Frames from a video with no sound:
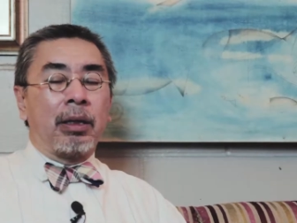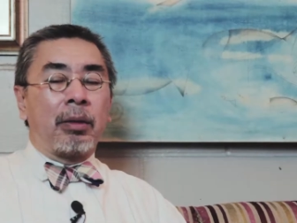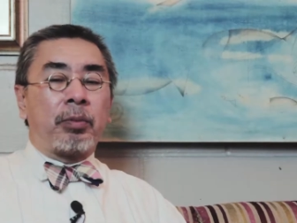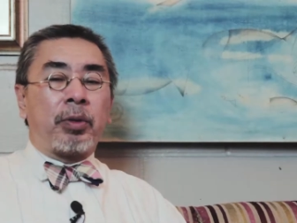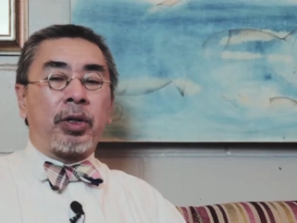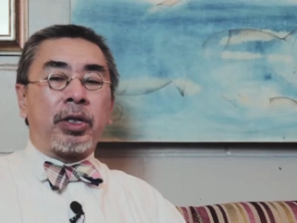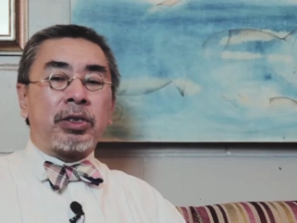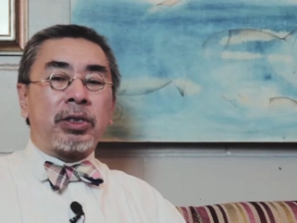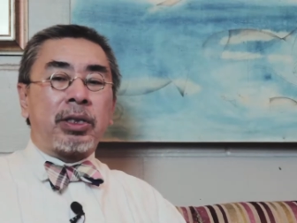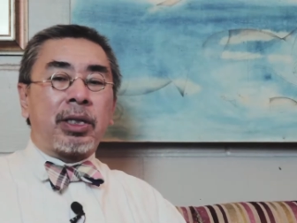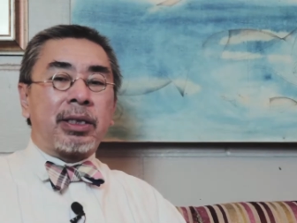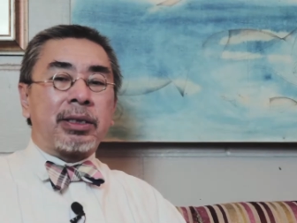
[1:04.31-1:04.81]

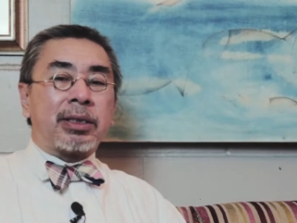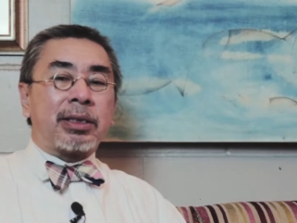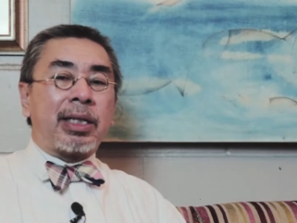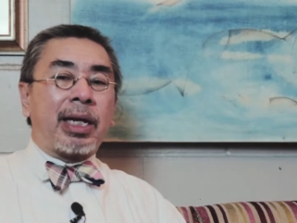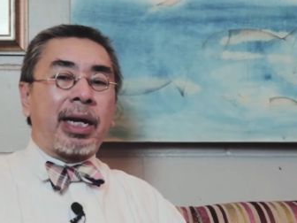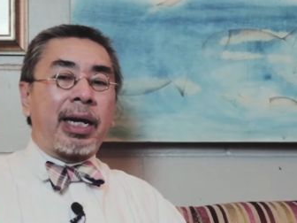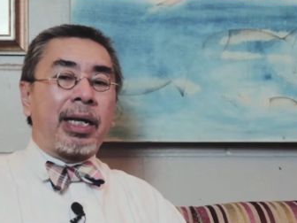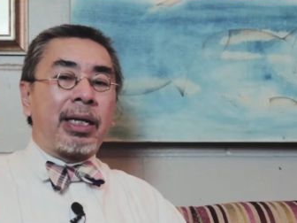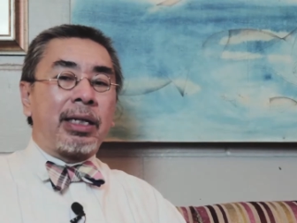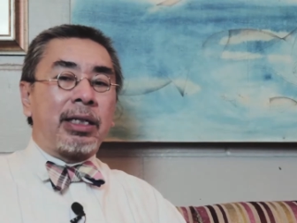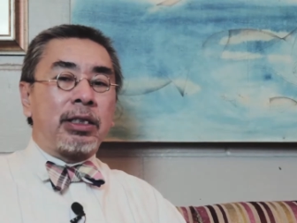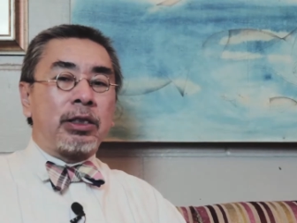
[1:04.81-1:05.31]
Personal
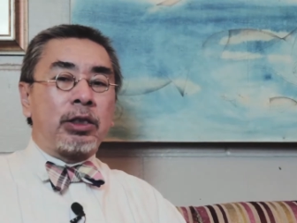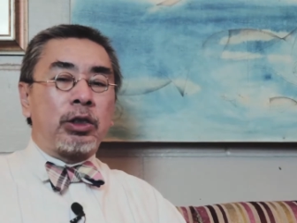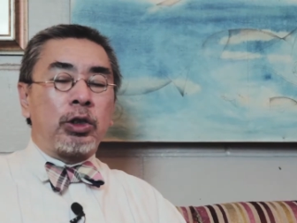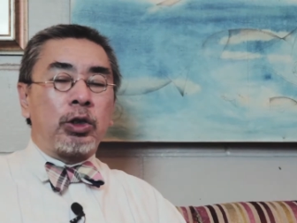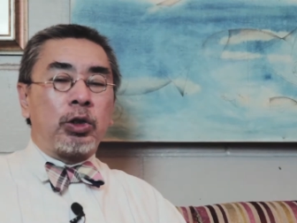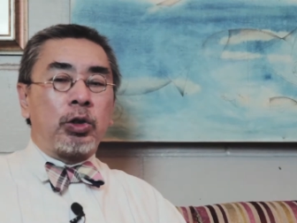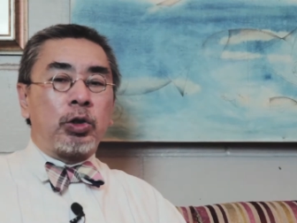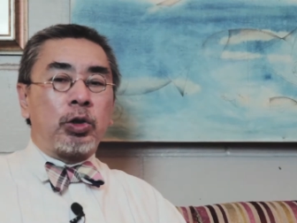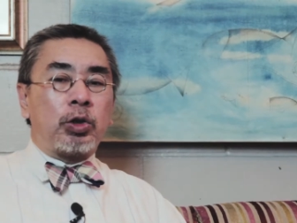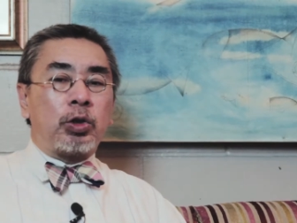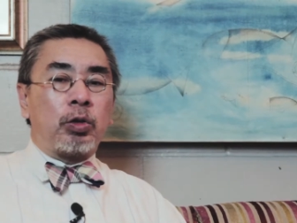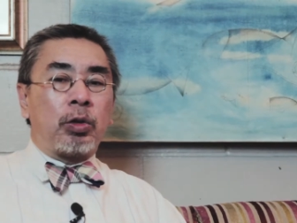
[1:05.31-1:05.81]
style is
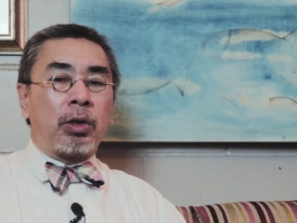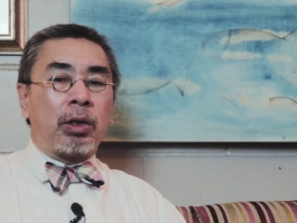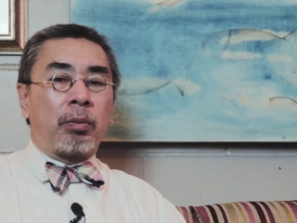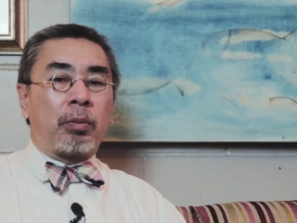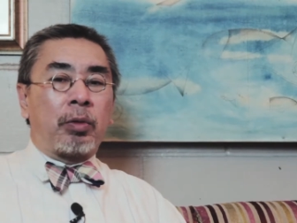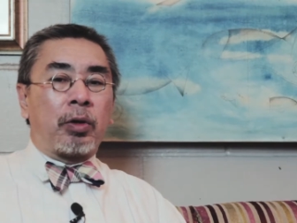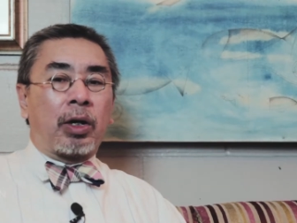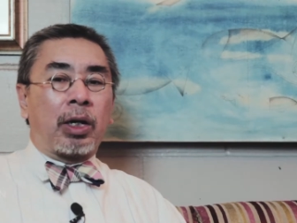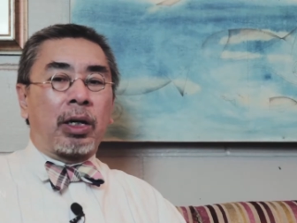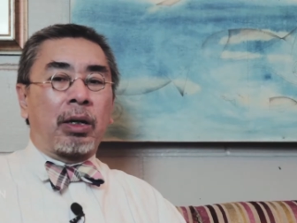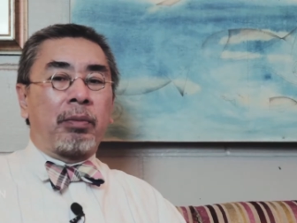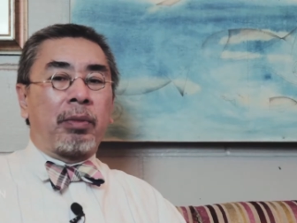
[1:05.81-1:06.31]
usually
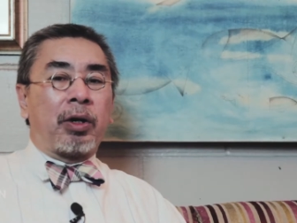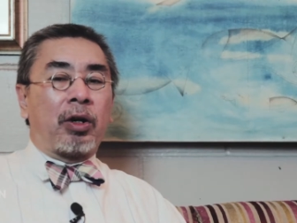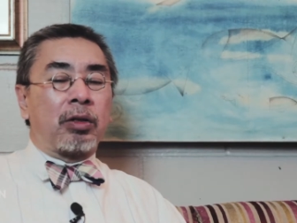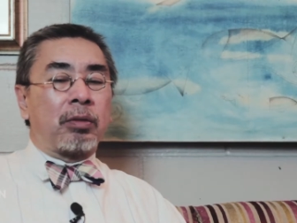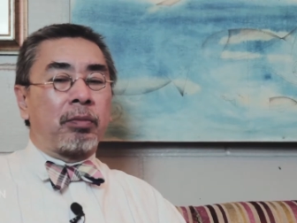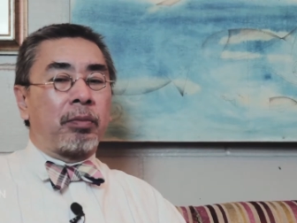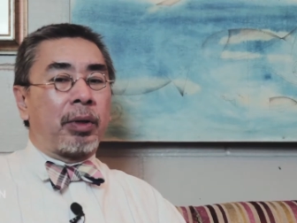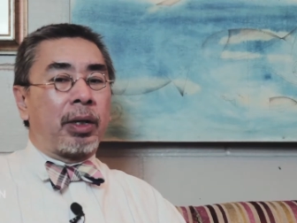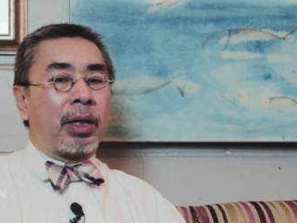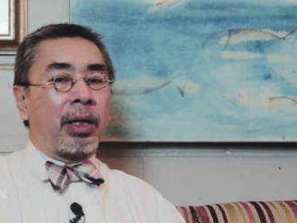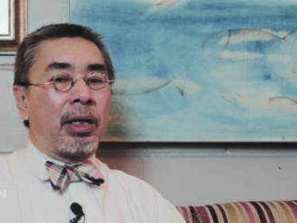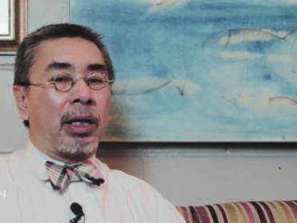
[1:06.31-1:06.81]
brought
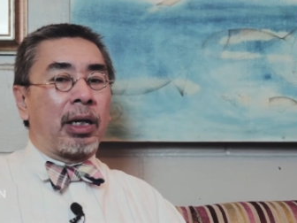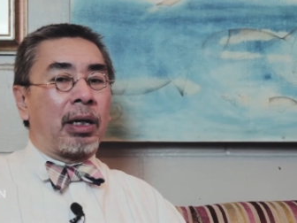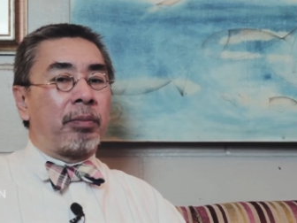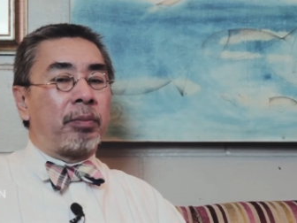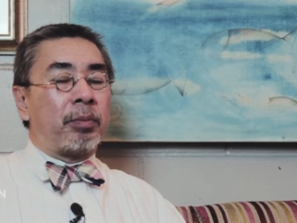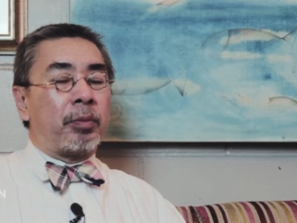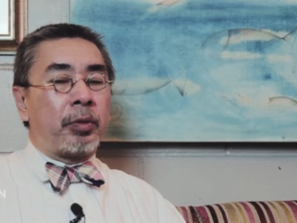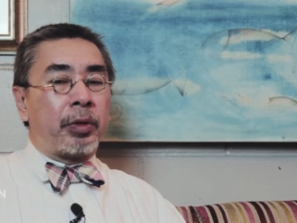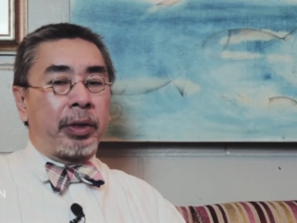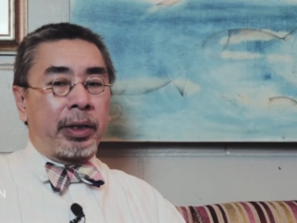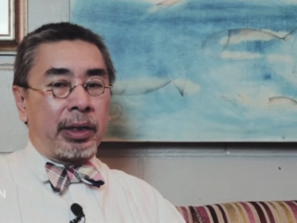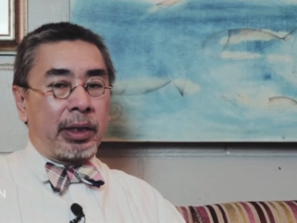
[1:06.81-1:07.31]
about by
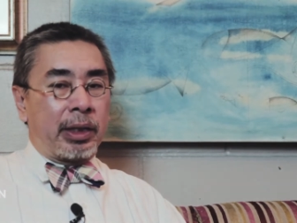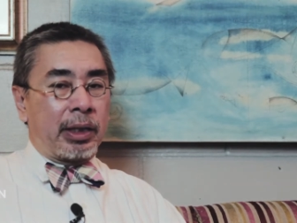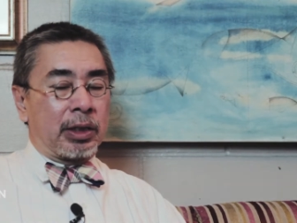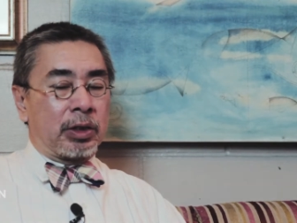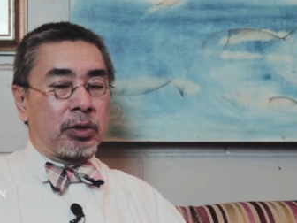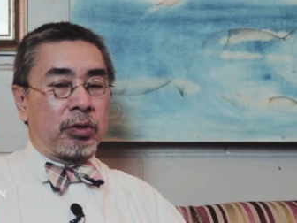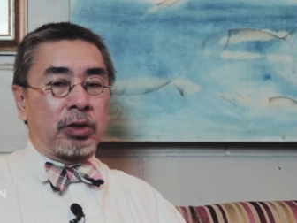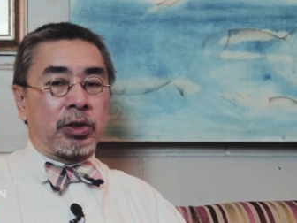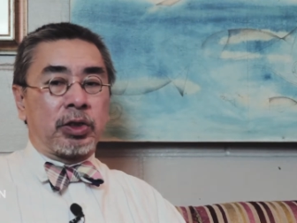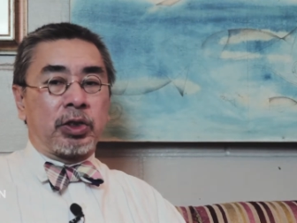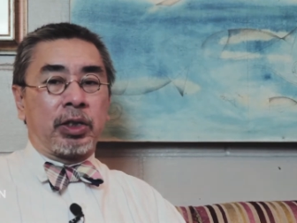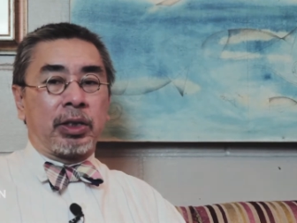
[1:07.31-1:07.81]
upbringing
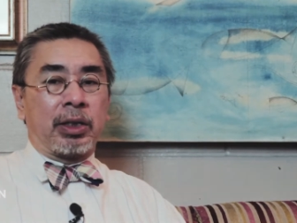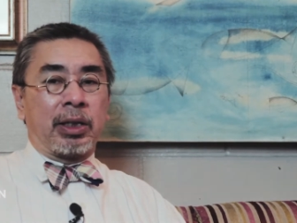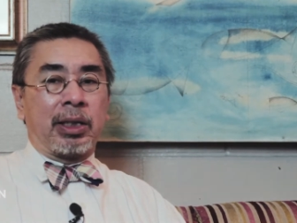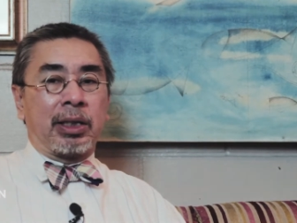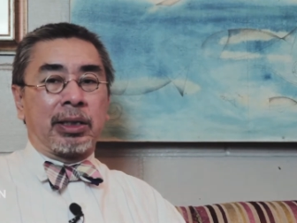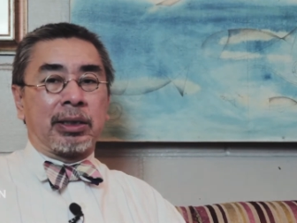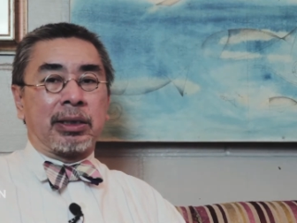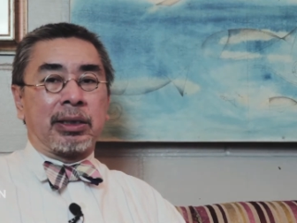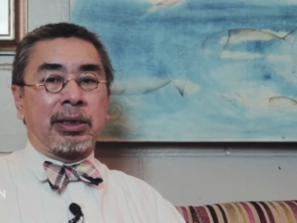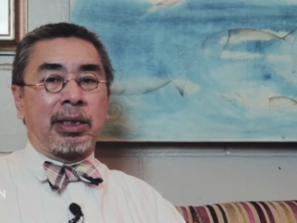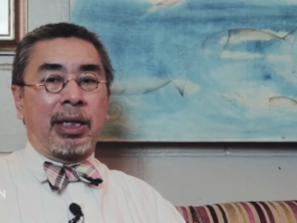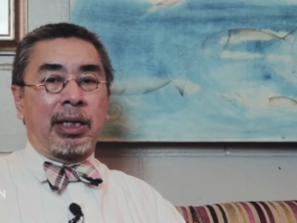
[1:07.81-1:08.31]
to a certain
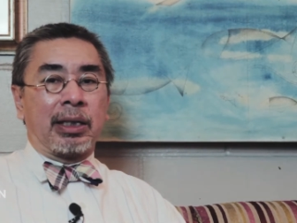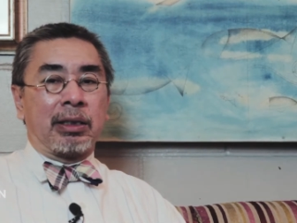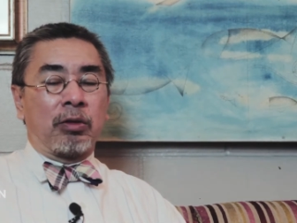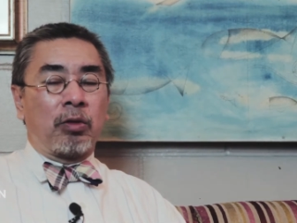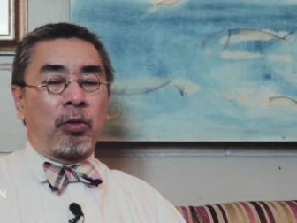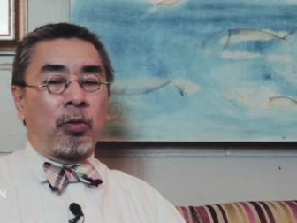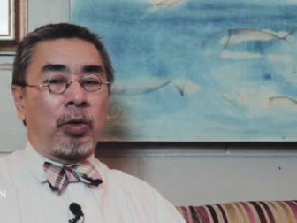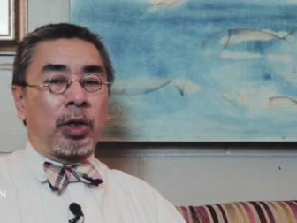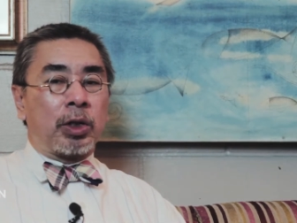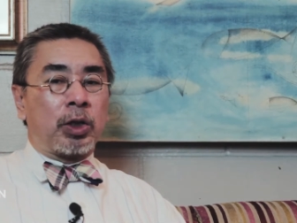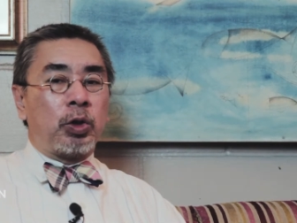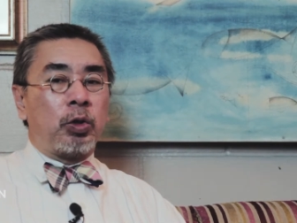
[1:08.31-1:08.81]
extent,
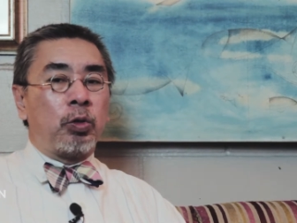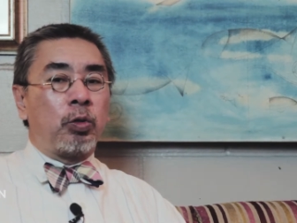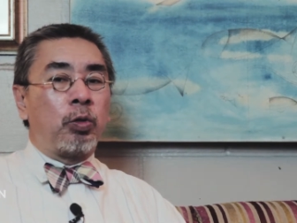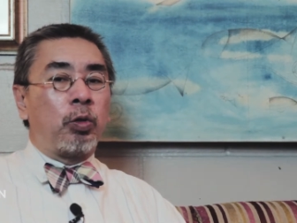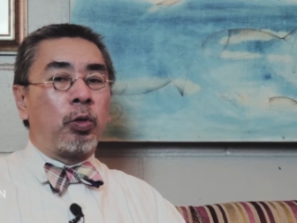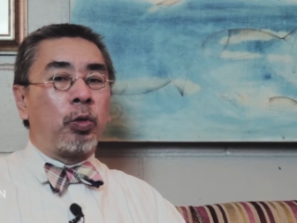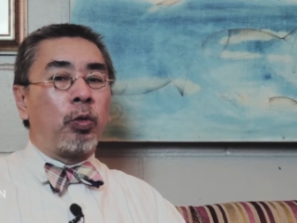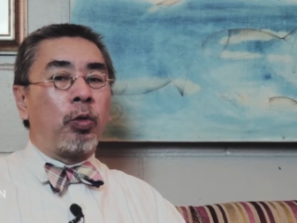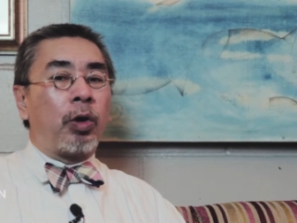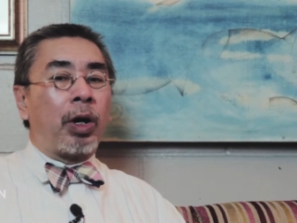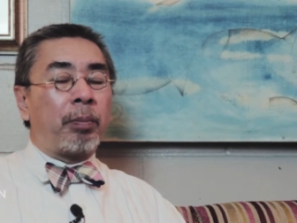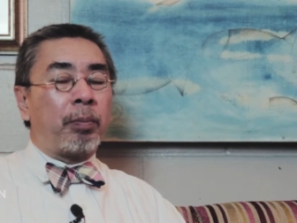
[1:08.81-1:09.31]
what you
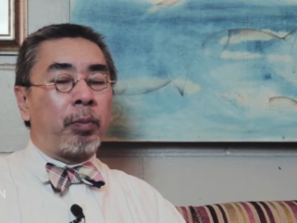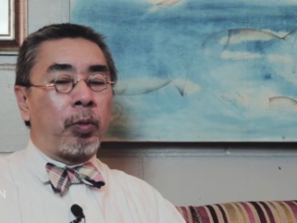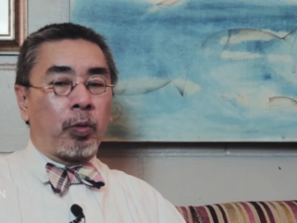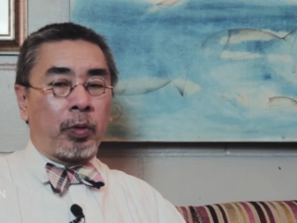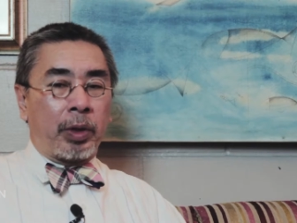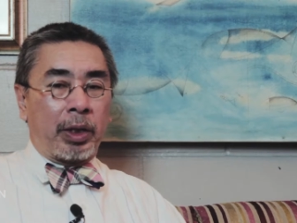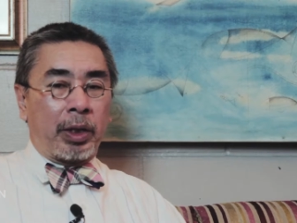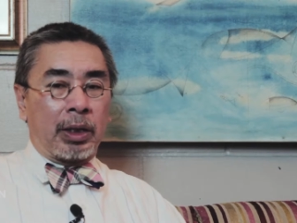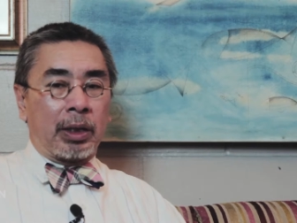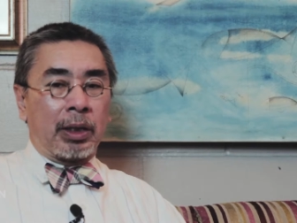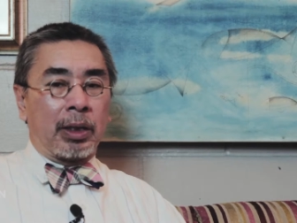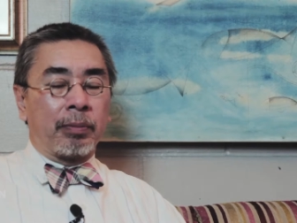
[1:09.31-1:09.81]
grew up
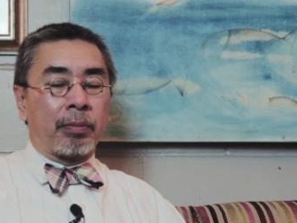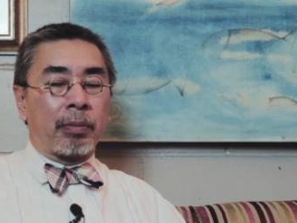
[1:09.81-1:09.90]
with,